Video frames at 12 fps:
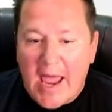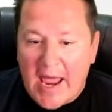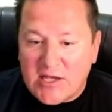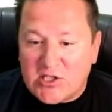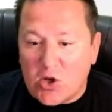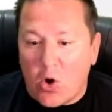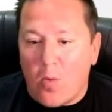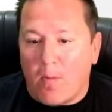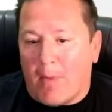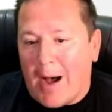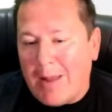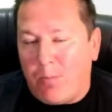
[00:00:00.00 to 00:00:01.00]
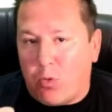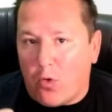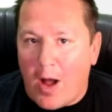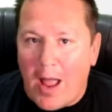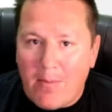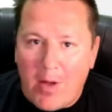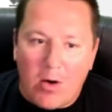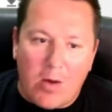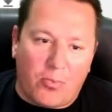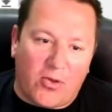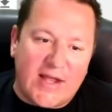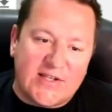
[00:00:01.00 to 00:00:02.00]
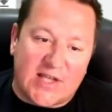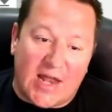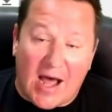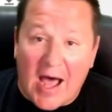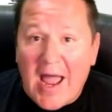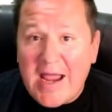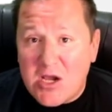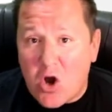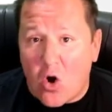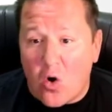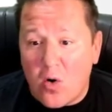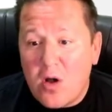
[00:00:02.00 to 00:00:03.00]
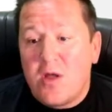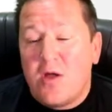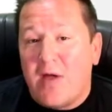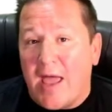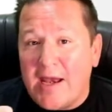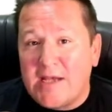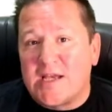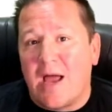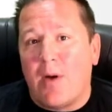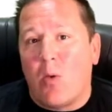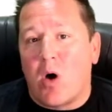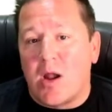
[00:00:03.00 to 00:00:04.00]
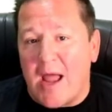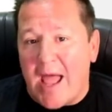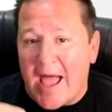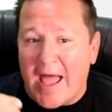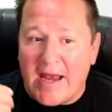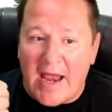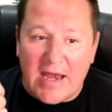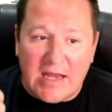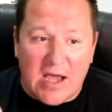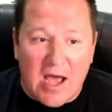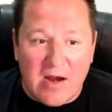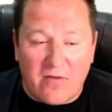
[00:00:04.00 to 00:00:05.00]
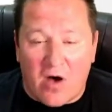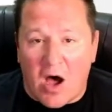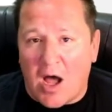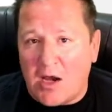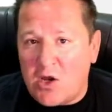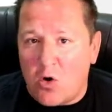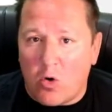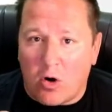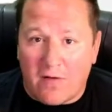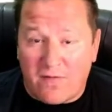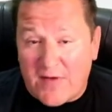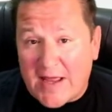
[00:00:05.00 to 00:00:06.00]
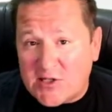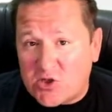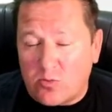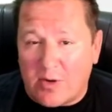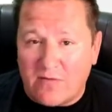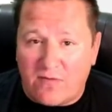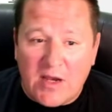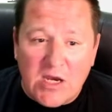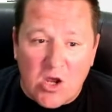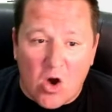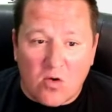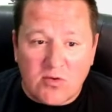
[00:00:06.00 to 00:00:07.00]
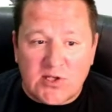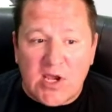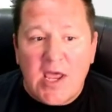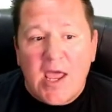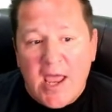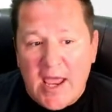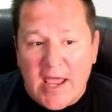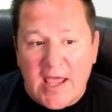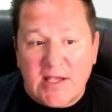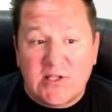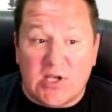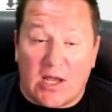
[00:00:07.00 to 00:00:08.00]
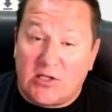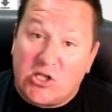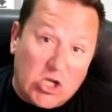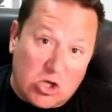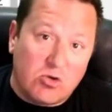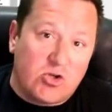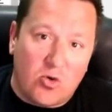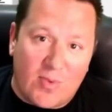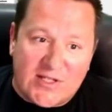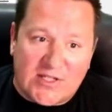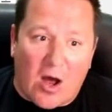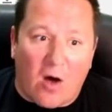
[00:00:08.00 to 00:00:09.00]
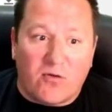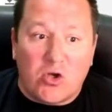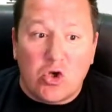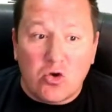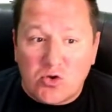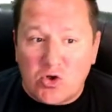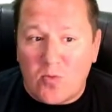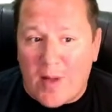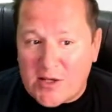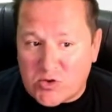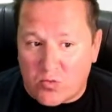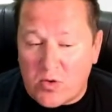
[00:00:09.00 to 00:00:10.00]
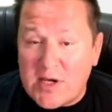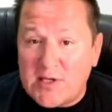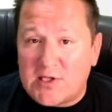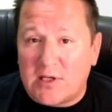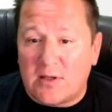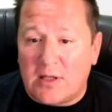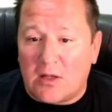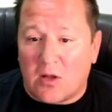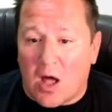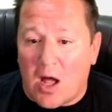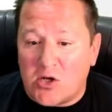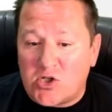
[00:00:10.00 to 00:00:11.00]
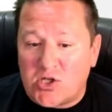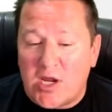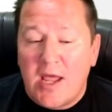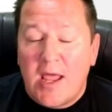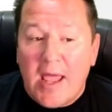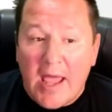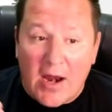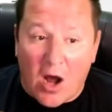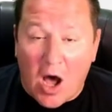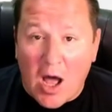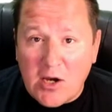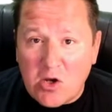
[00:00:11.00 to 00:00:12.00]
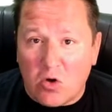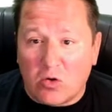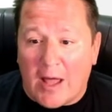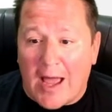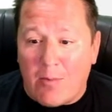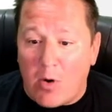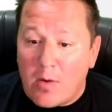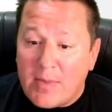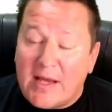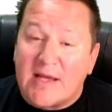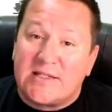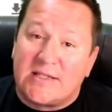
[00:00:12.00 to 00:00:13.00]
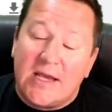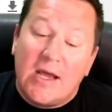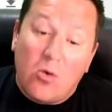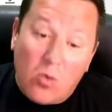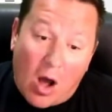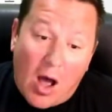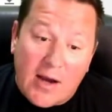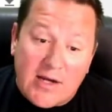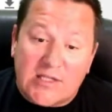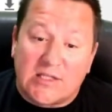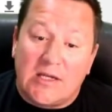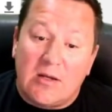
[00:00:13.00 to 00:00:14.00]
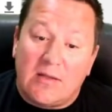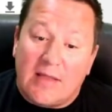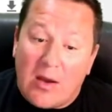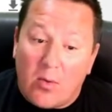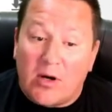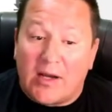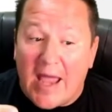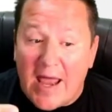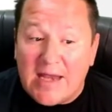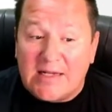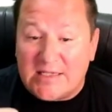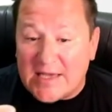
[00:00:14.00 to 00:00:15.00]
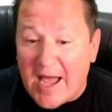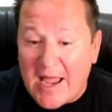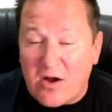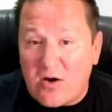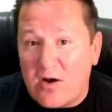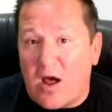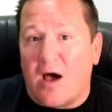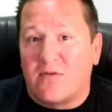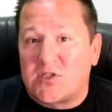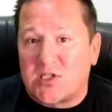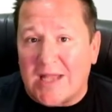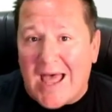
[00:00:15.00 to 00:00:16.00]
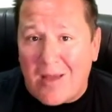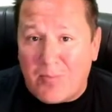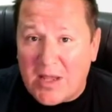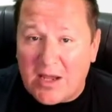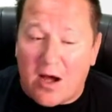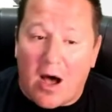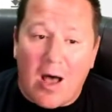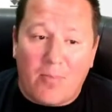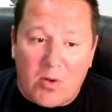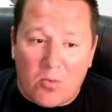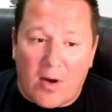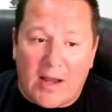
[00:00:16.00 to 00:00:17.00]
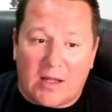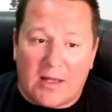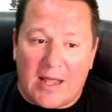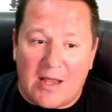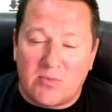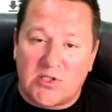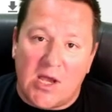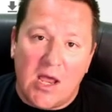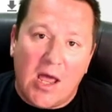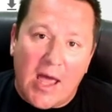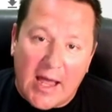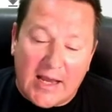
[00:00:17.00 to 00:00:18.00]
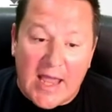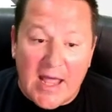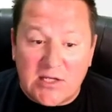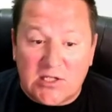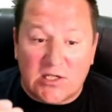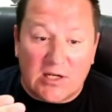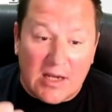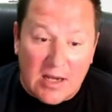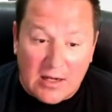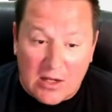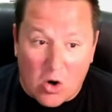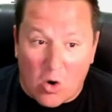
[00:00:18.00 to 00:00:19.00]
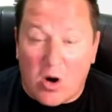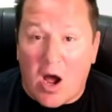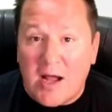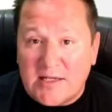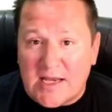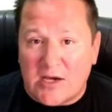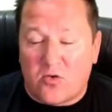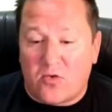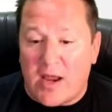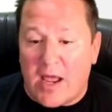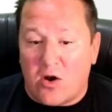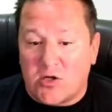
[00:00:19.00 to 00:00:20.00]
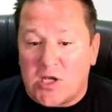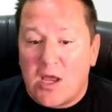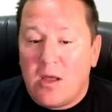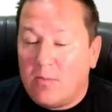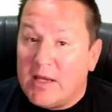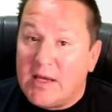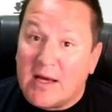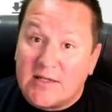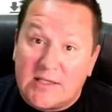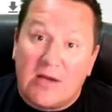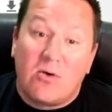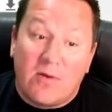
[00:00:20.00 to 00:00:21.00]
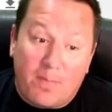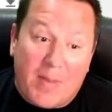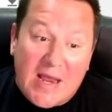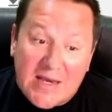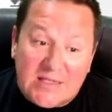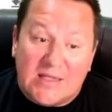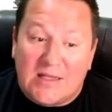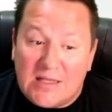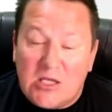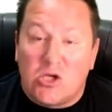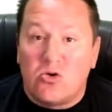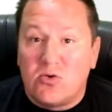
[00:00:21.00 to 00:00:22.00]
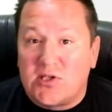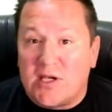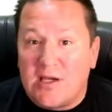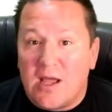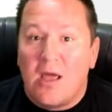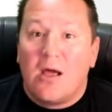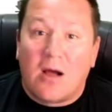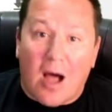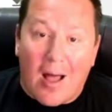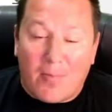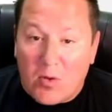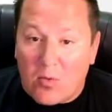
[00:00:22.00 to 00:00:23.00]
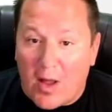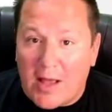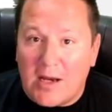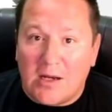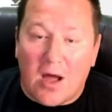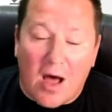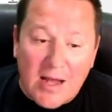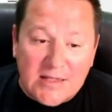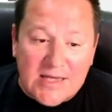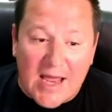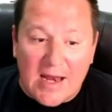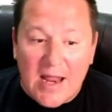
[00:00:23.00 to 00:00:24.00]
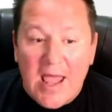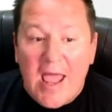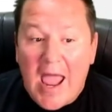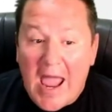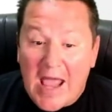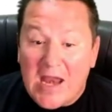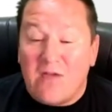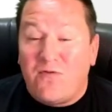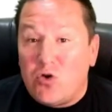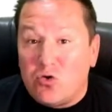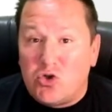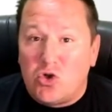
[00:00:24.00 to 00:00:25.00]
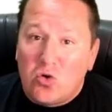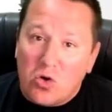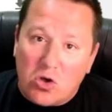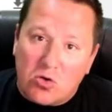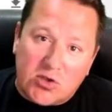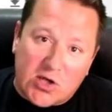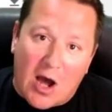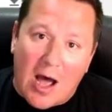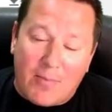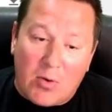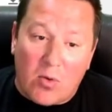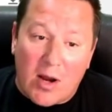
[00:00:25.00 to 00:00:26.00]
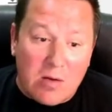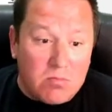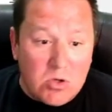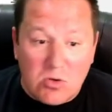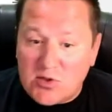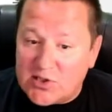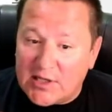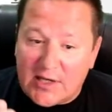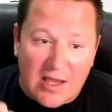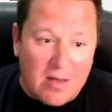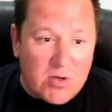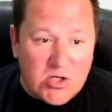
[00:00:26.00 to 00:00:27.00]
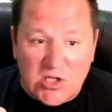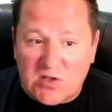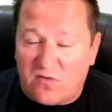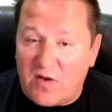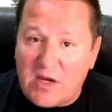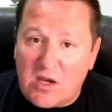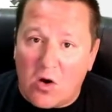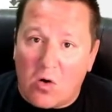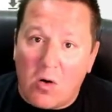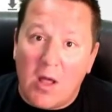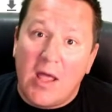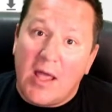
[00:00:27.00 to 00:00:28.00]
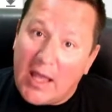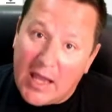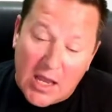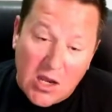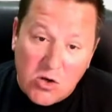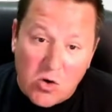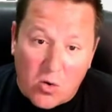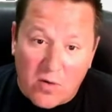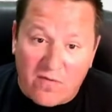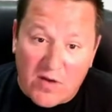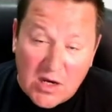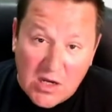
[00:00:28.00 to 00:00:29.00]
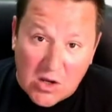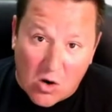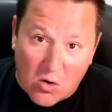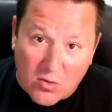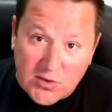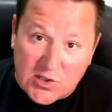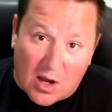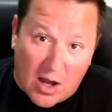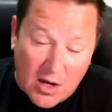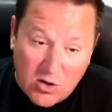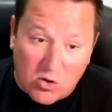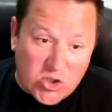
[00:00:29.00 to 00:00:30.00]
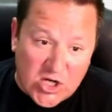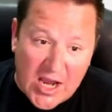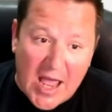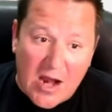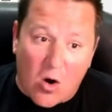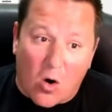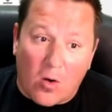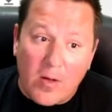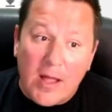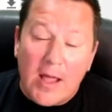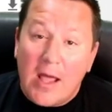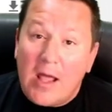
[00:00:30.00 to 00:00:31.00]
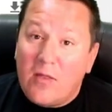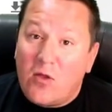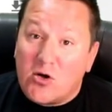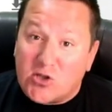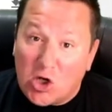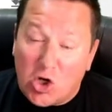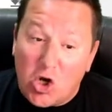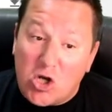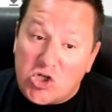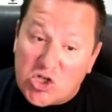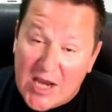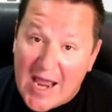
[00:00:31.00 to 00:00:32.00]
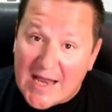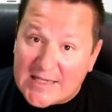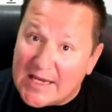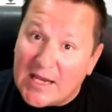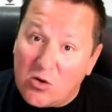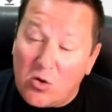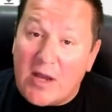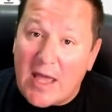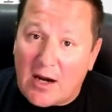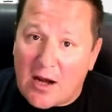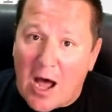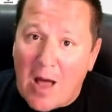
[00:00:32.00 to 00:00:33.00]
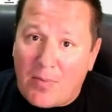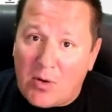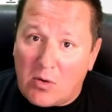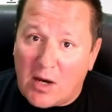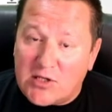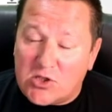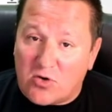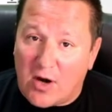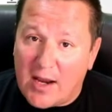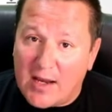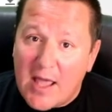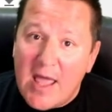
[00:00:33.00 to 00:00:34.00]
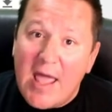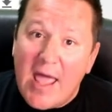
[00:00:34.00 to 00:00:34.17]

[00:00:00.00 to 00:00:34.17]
And so my primary place that I go anytime I want to add any kind of audio or effects to my videos is to YouTube itself. YouTube has recently launched an audio library because honestly, they were getting tired of slapping copyright claims against, content creators because they were basically using copyrighted content. And if you do use copyrighted music, images, video in your videos on your channel, there's a good chance that you'll get a copyright strike.